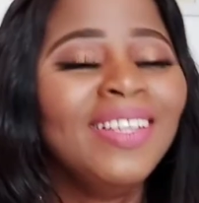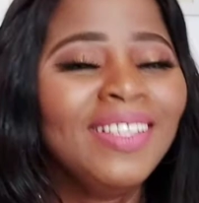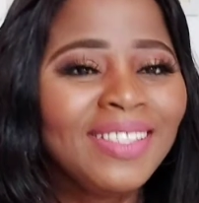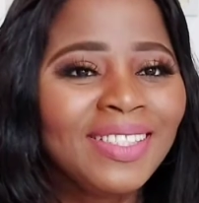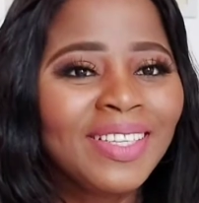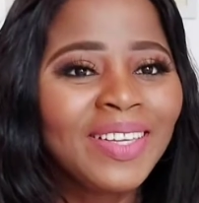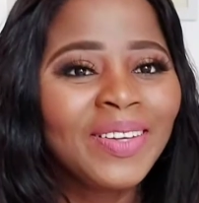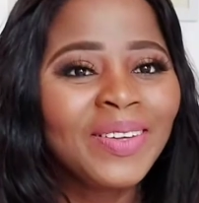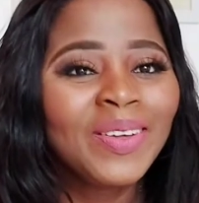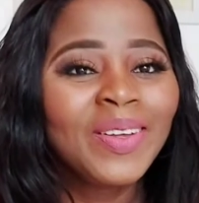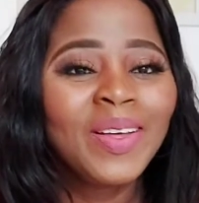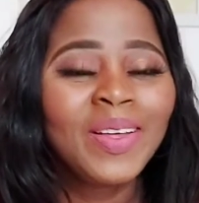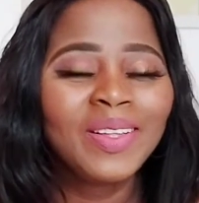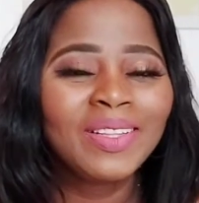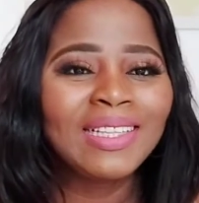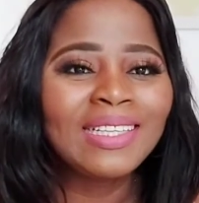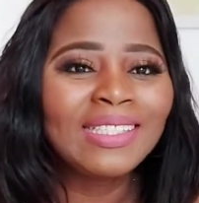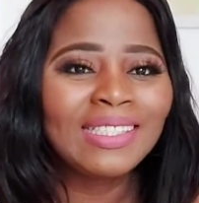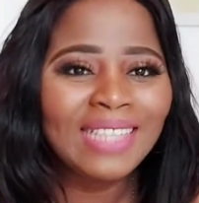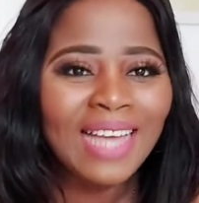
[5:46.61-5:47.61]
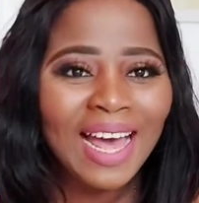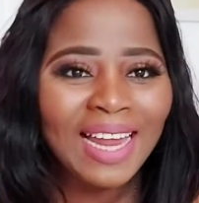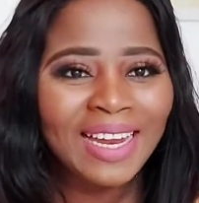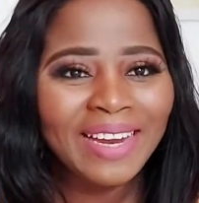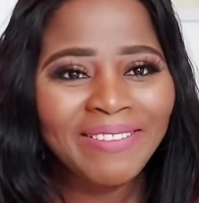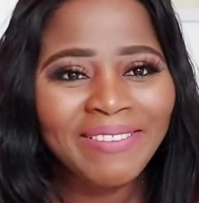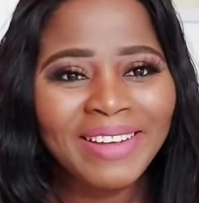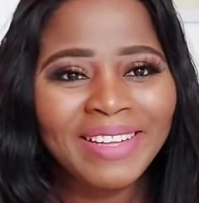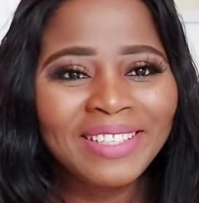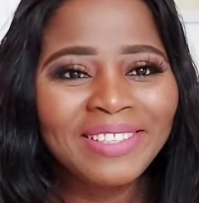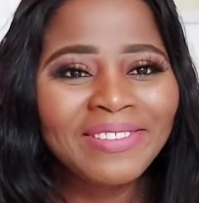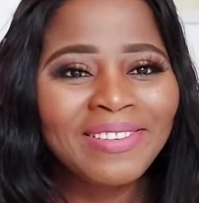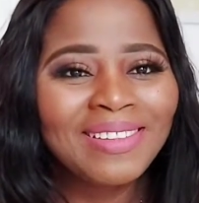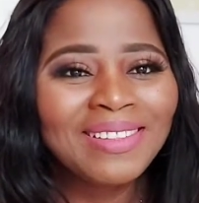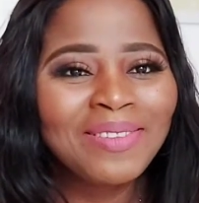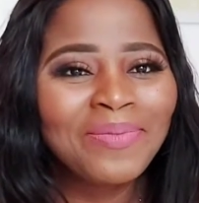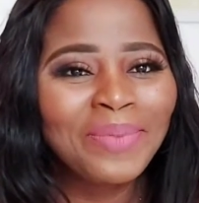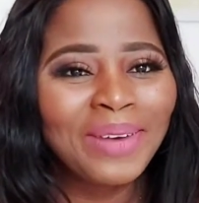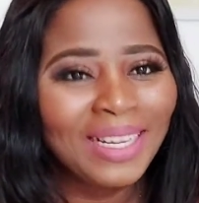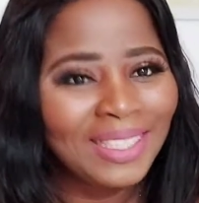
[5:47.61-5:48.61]
So the salary
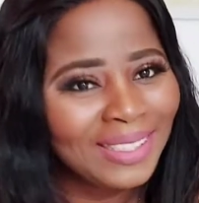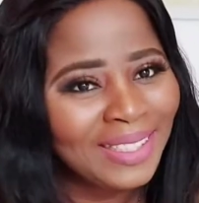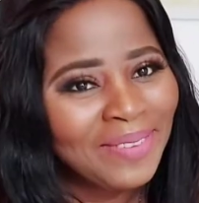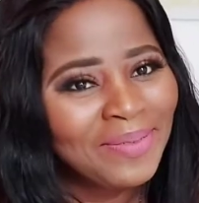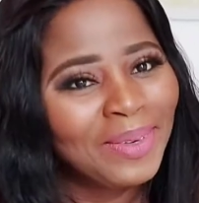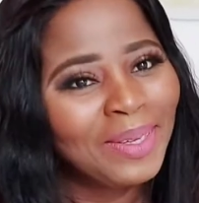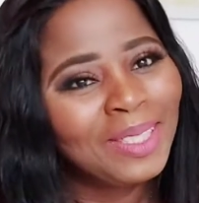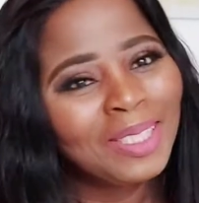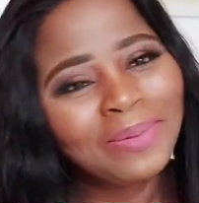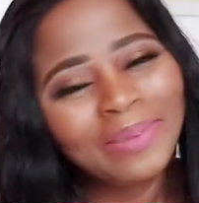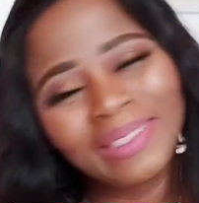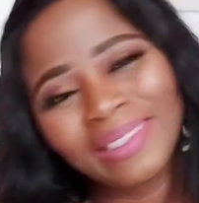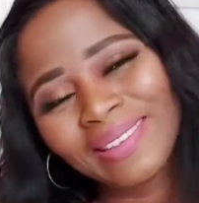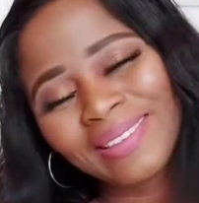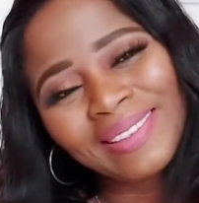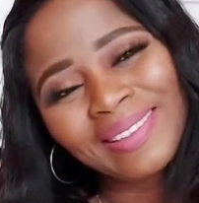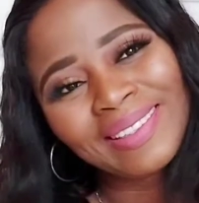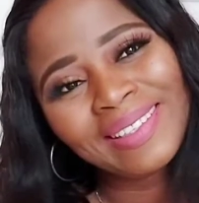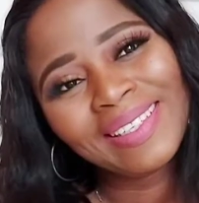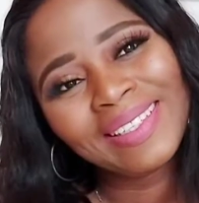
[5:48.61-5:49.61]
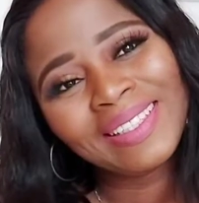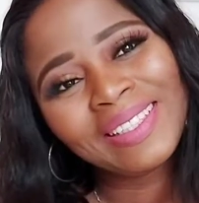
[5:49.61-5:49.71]
during the part-time hospital,